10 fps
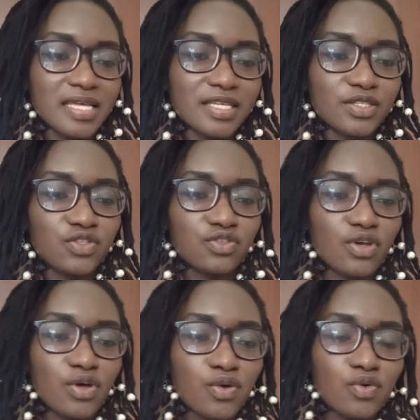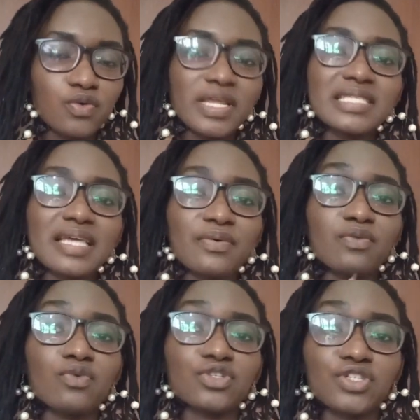So, let's start with
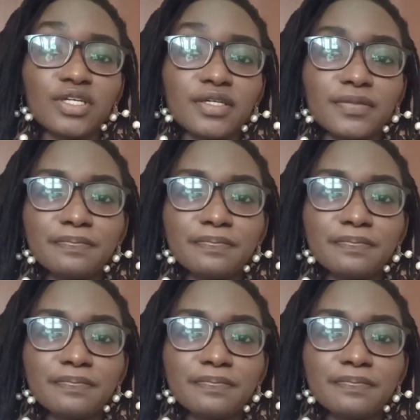washing.